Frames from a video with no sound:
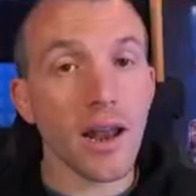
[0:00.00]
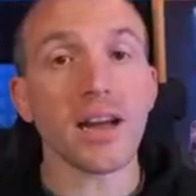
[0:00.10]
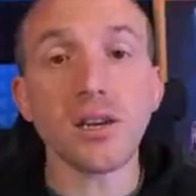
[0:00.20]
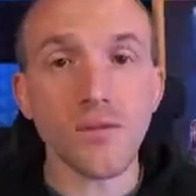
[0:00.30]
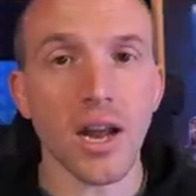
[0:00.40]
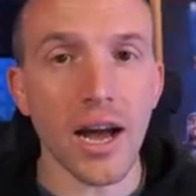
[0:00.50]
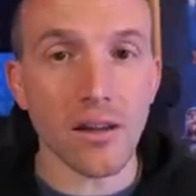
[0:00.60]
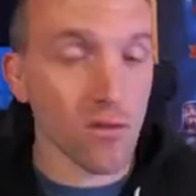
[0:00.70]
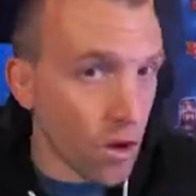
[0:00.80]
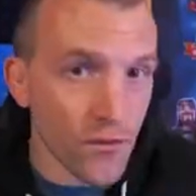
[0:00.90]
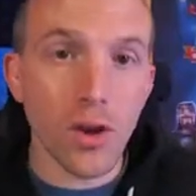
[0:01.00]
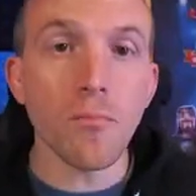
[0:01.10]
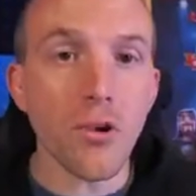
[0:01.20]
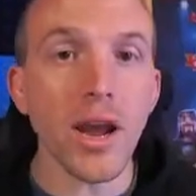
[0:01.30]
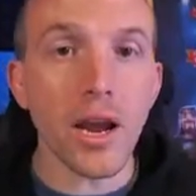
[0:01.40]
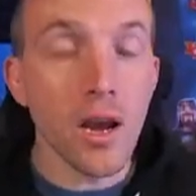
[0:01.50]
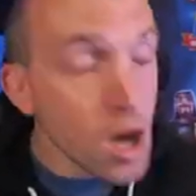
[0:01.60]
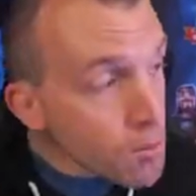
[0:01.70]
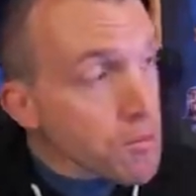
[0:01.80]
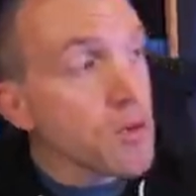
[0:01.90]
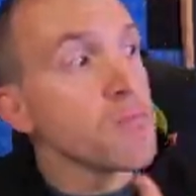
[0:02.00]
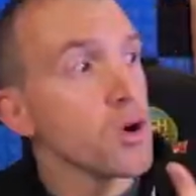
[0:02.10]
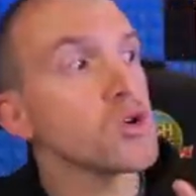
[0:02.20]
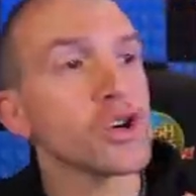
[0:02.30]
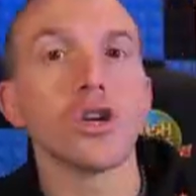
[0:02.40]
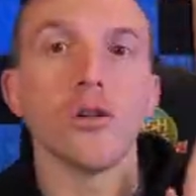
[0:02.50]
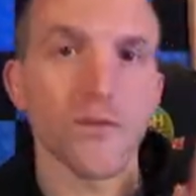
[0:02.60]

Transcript: Clash of Clans often bring promotional